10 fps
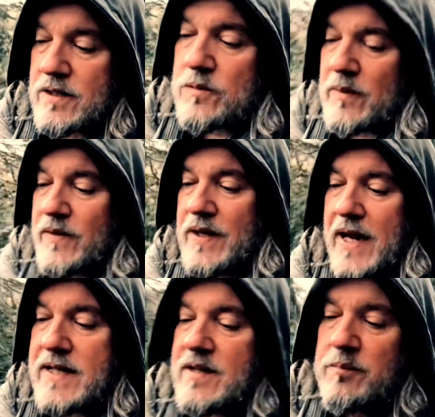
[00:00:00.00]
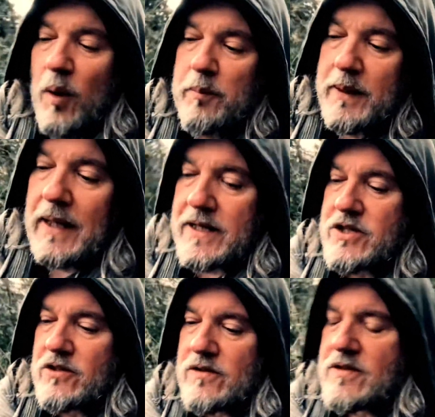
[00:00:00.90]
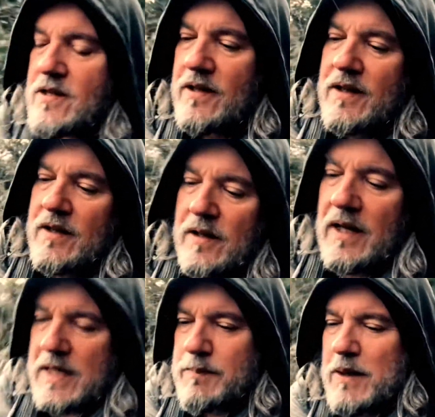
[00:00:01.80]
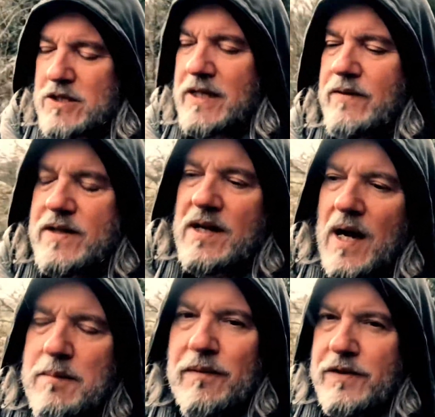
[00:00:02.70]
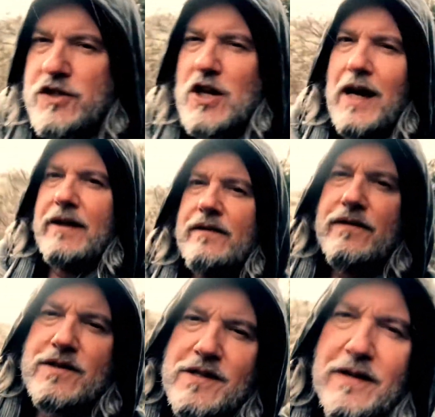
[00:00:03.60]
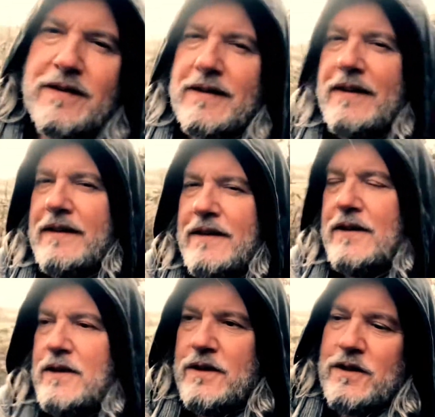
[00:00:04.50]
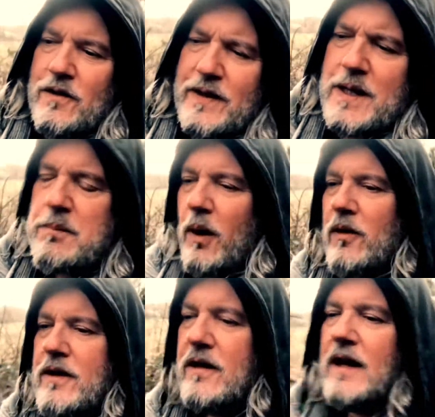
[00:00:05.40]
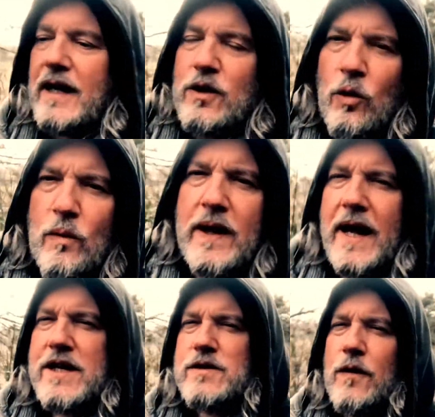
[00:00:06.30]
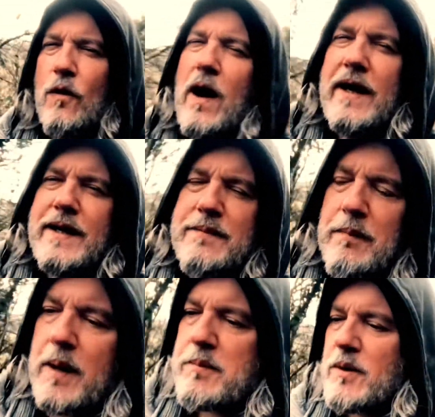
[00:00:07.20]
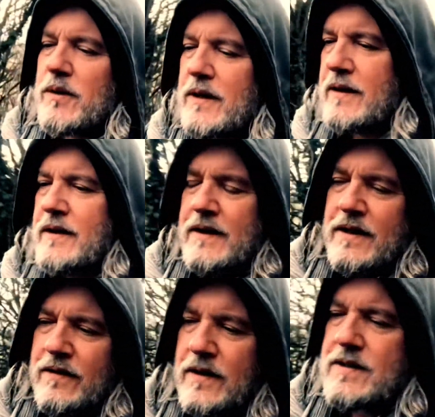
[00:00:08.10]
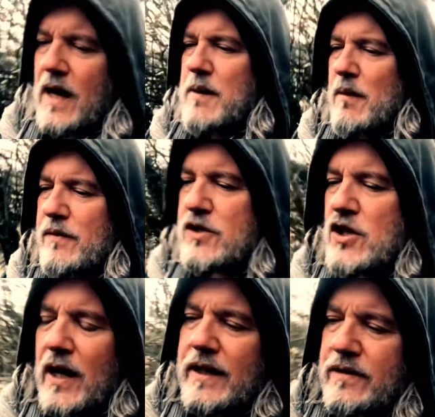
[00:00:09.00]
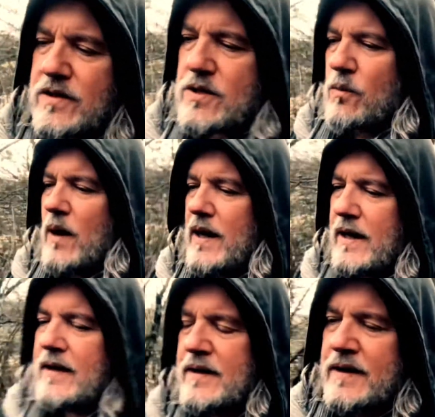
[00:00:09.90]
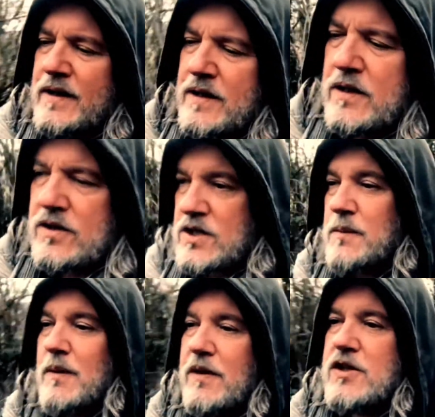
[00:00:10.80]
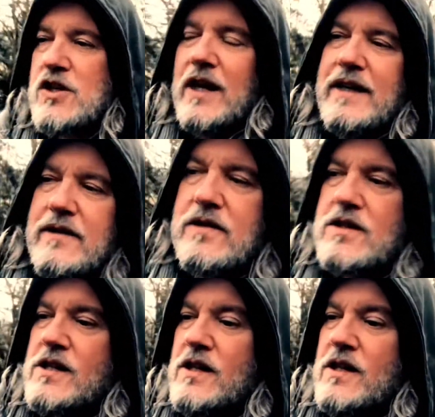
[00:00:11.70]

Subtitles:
with the native populations, especially in the time of the giant, the epoch I call the Age of Orion in my book, the time of the giants, where some of the giants